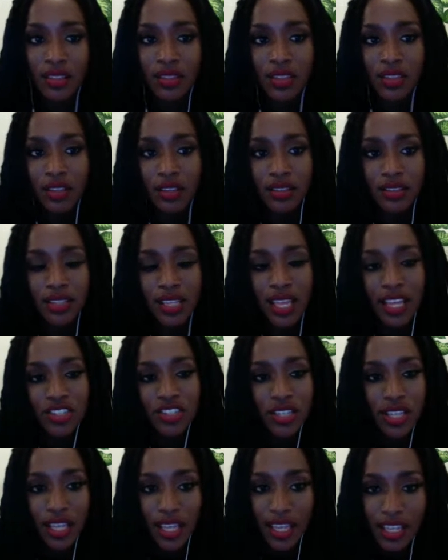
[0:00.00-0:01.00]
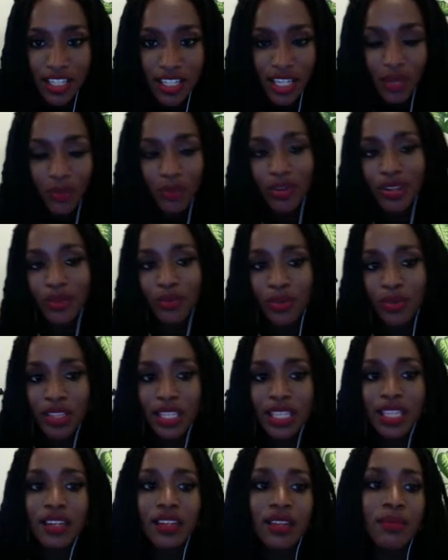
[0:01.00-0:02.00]
the education. We're
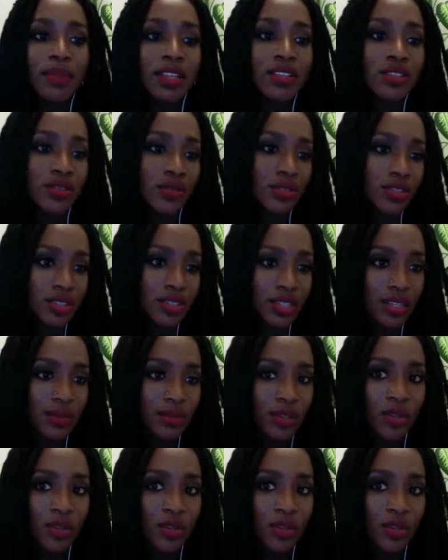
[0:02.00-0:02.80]
really getting the mentorship.